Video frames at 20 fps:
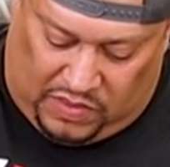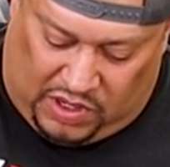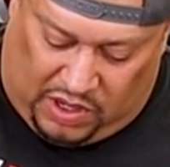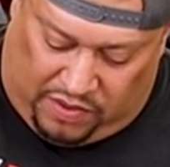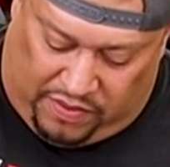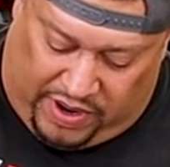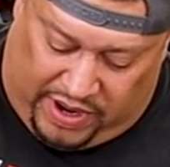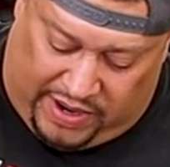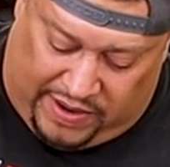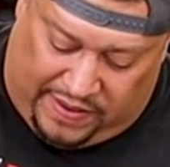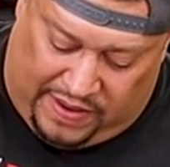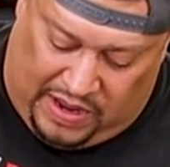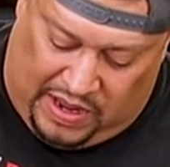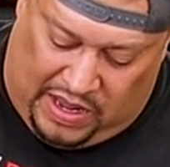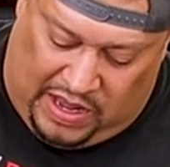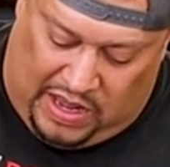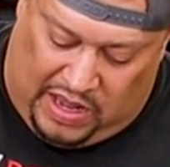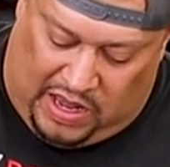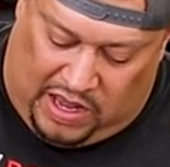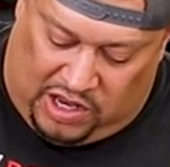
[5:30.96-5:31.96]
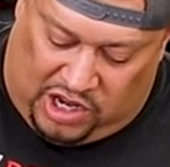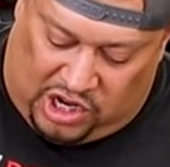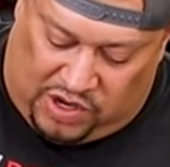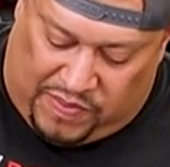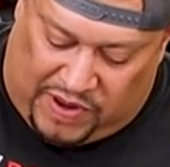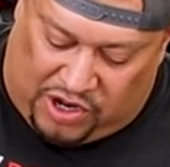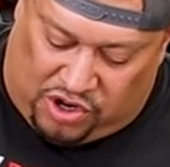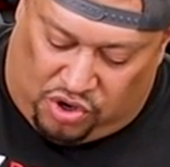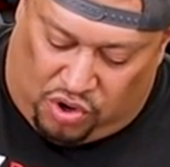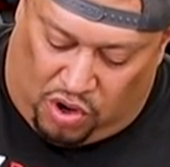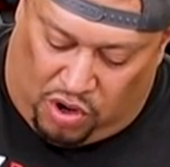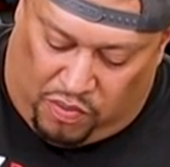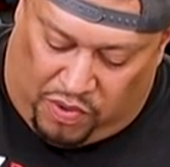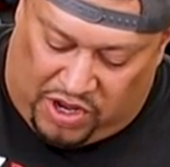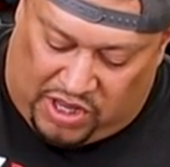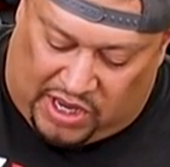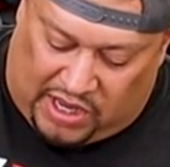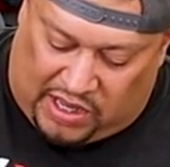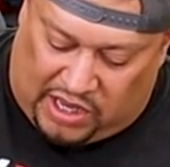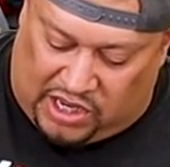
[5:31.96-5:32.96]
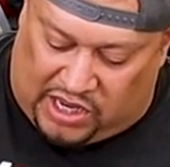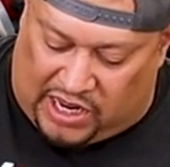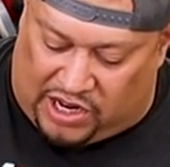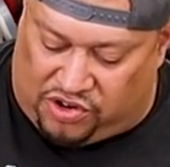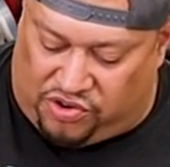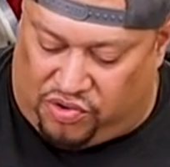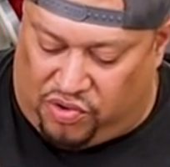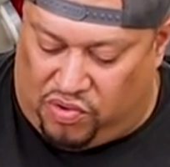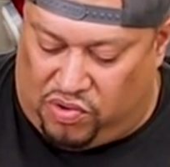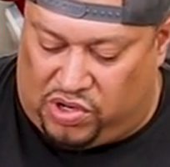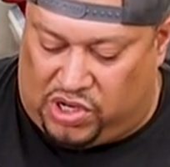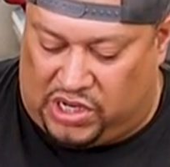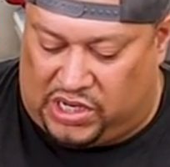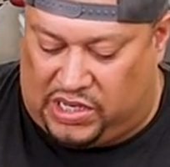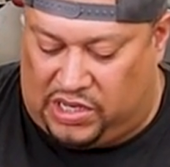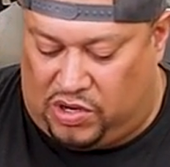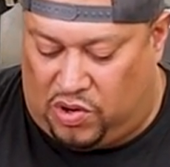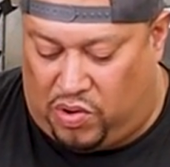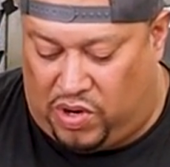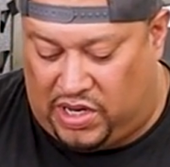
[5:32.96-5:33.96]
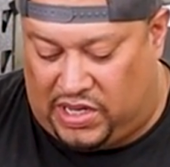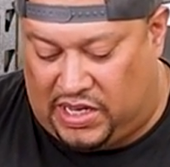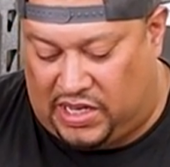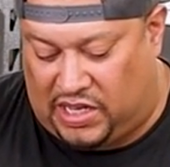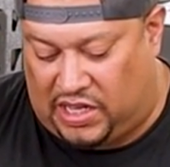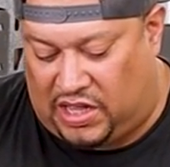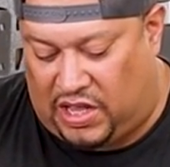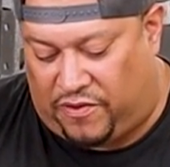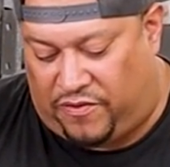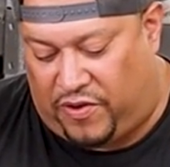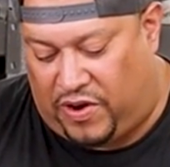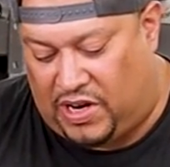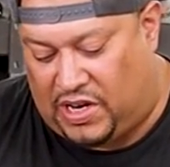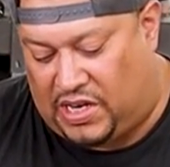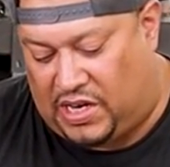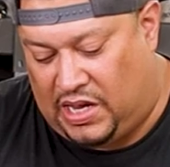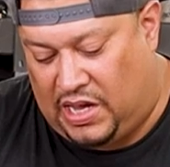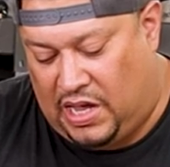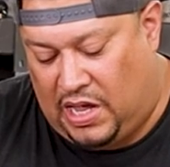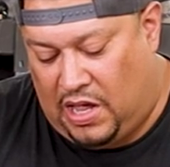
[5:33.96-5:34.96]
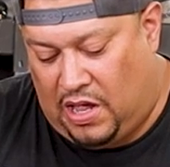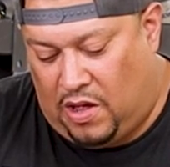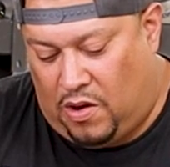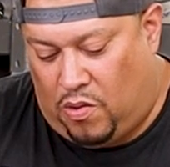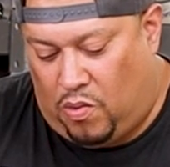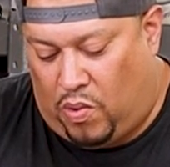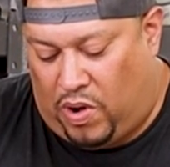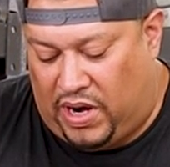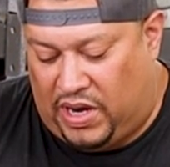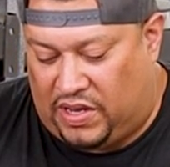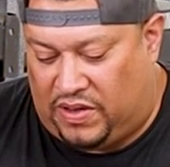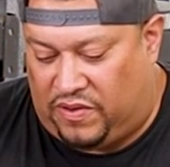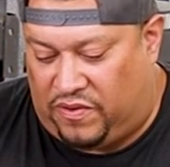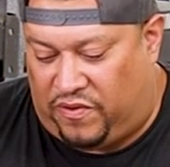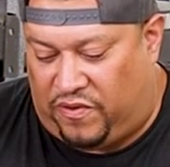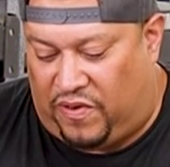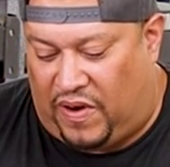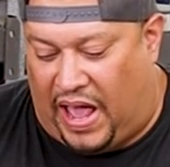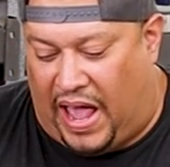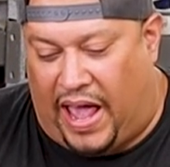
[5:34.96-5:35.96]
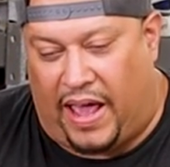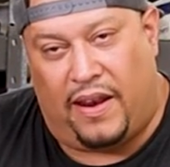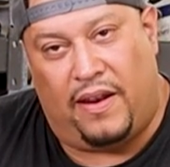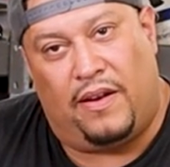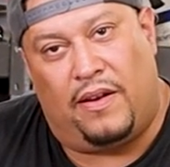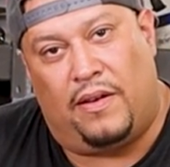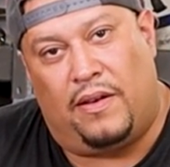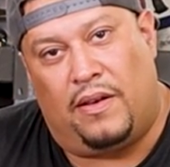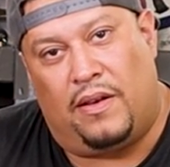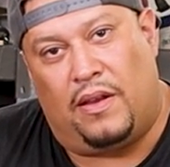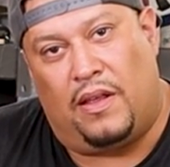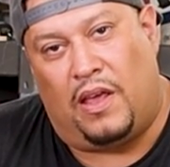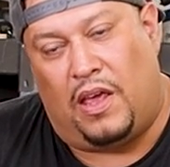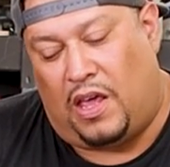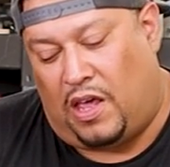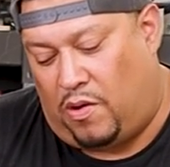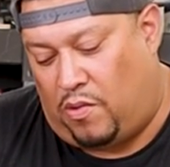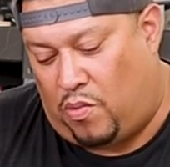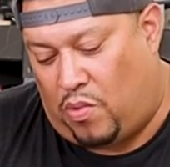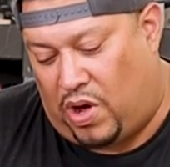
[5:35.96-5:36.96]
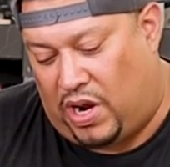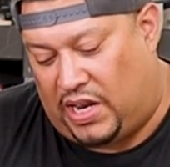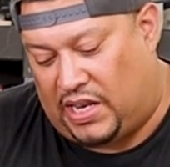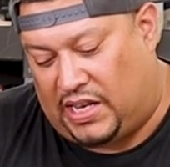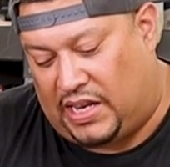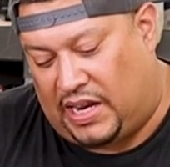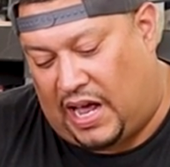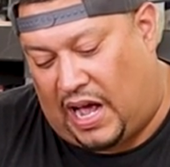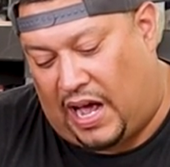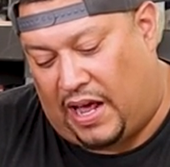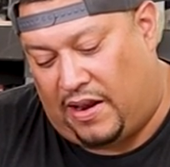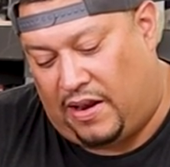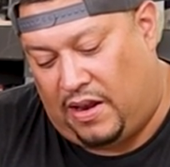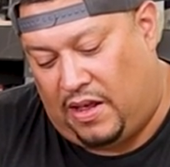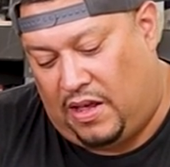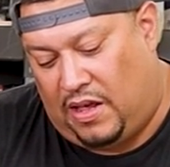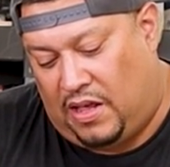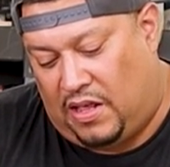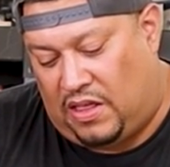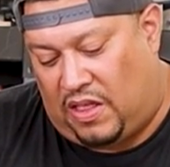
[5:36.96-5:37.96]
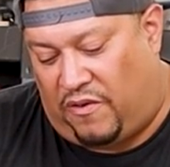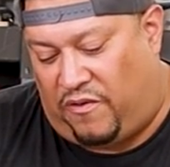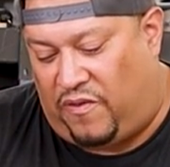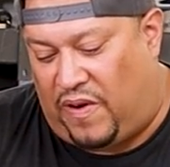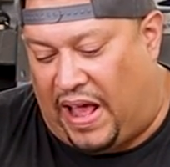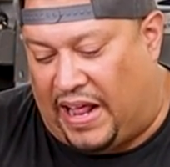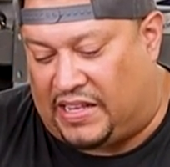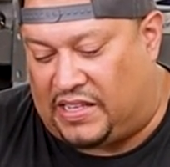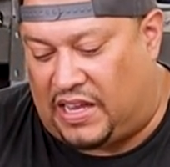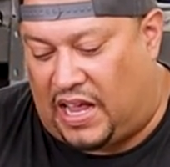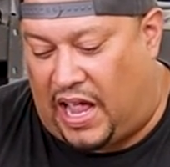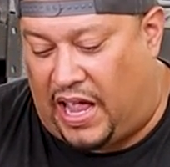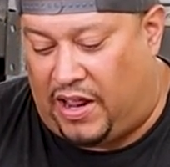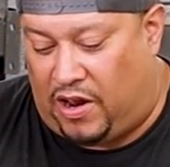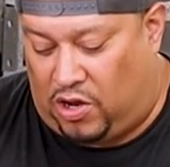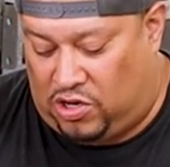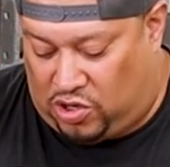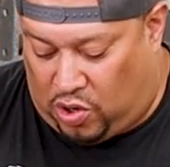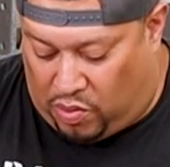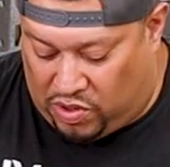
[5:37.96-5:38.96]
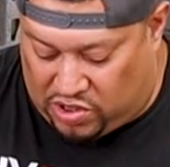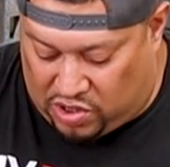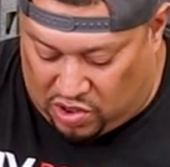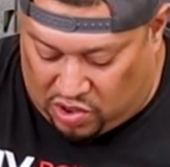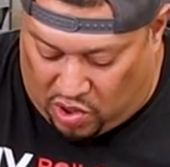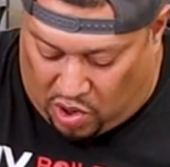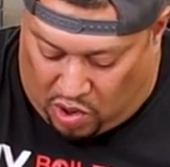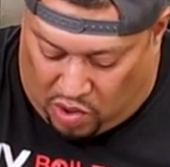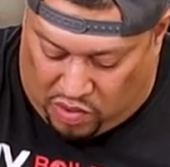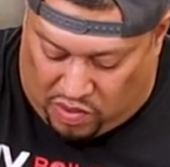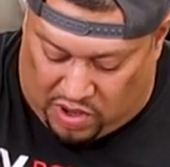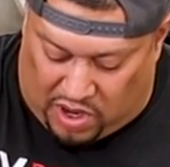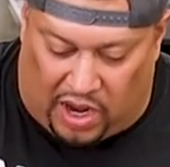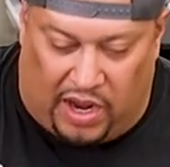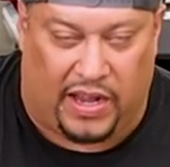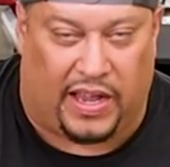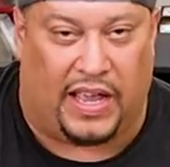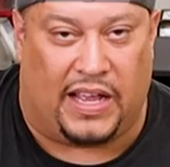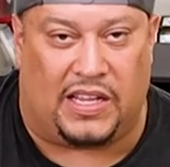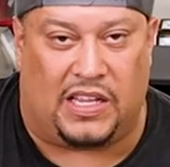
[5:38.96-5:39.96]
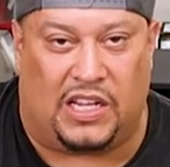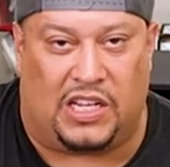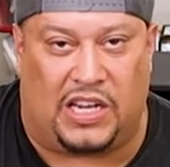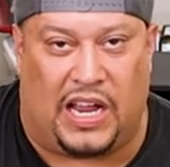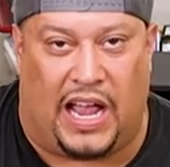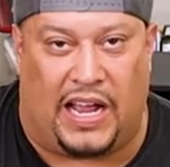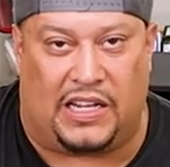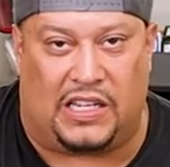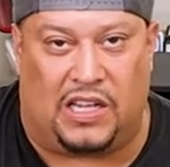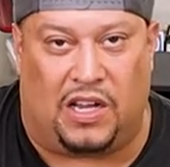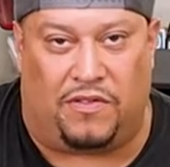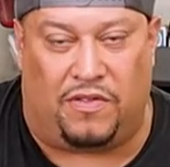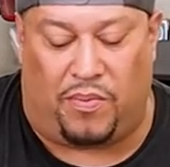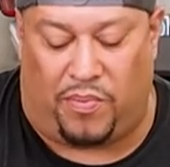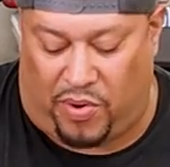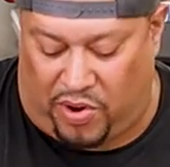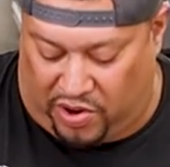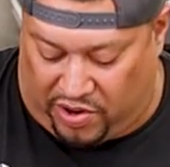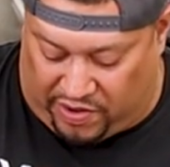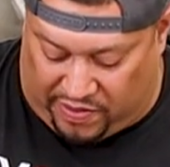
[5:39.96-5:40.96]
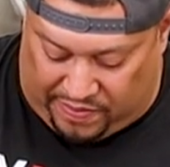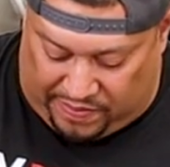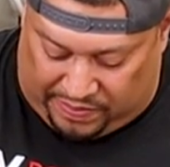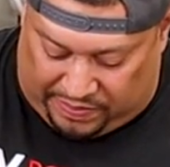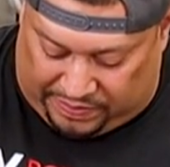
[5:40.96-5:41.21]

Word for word: All right. Just make sure when you take the set screw, just notice there's a difference. One is flat and one is not. The flat side, it's always going to go against the chassis of the burner.